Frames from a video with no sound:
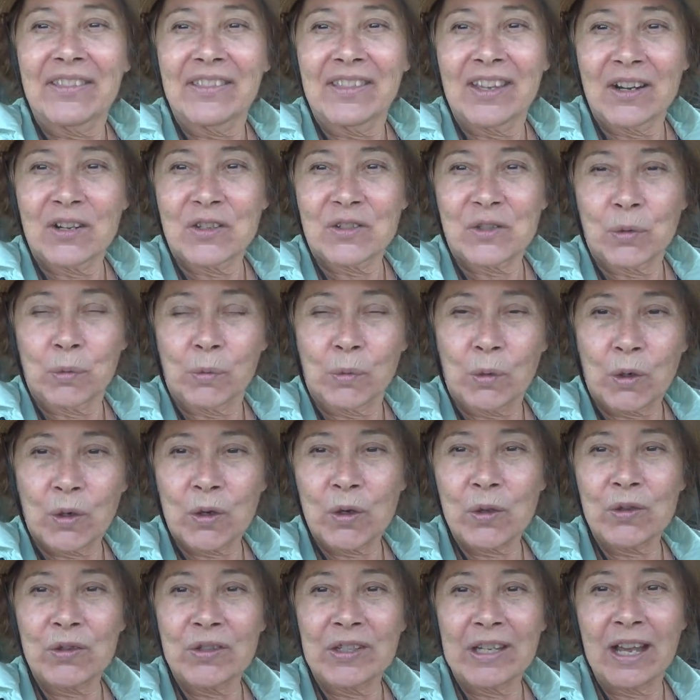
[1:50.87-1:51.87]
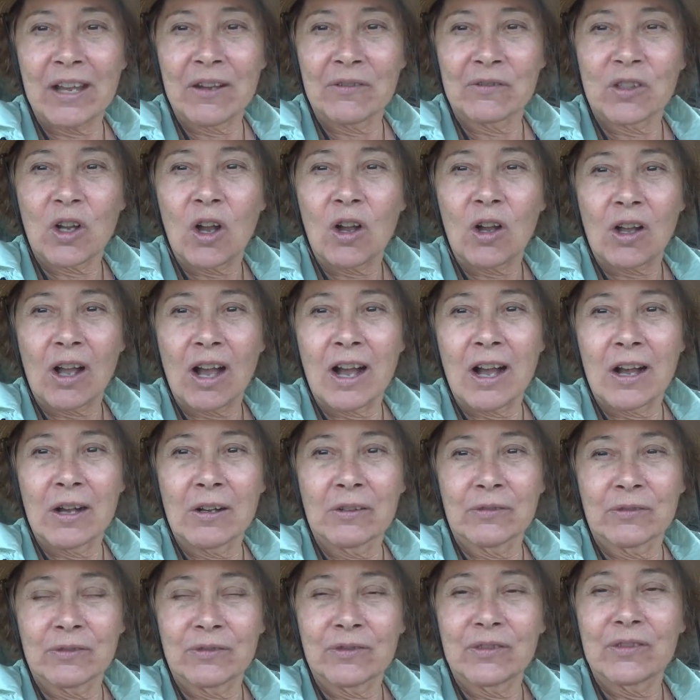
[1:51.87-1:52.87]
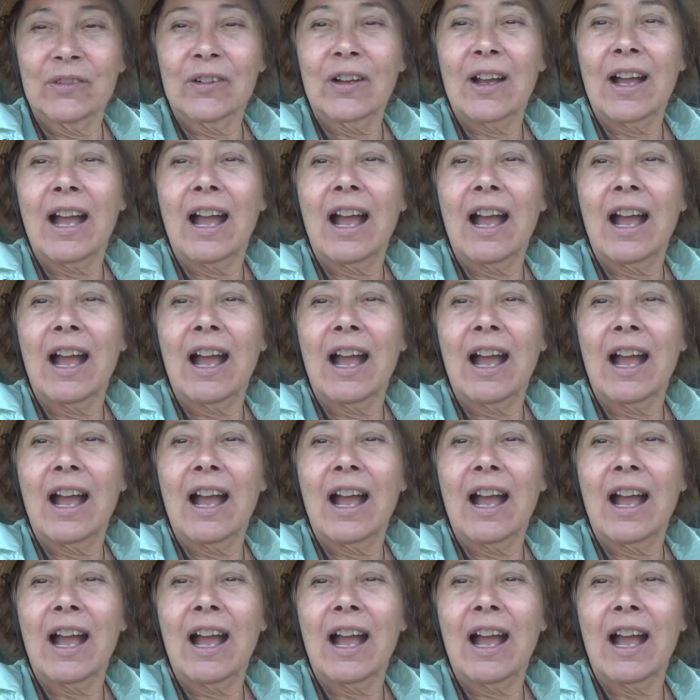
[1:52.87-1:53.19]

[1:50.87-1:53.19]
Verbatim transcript: there's a world of, of,